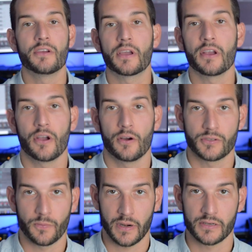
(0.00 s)
you can go
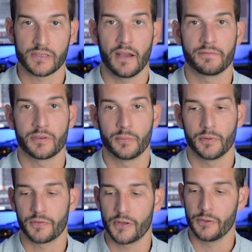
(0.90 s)
to where it's comfortable
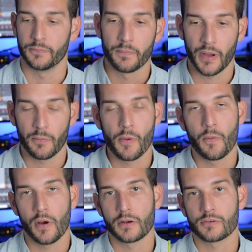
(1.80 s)
for you. But we want to